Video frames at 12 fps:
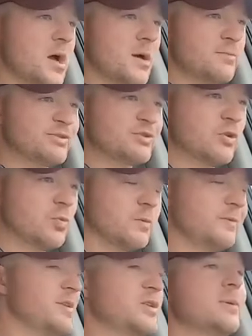So we'll
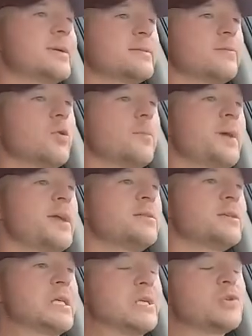be doing some more
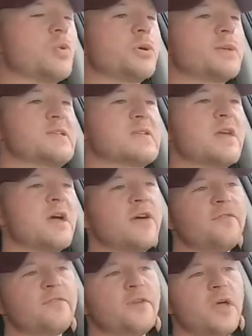painting tutorial stuff.
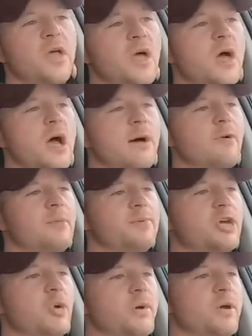I'll be
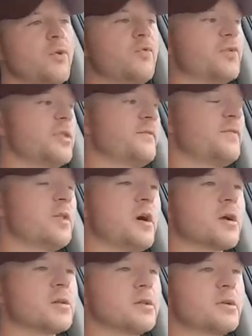going over the
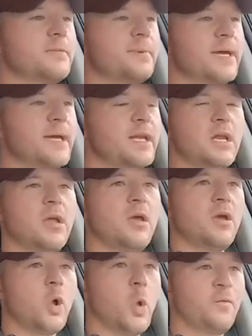vlog a little bit.
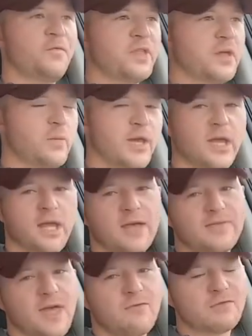Hopefully we can get
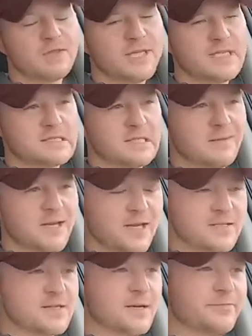that released in the next
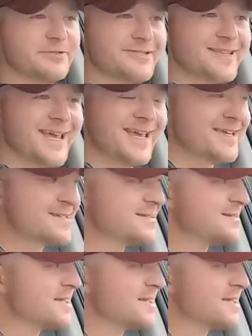couple days.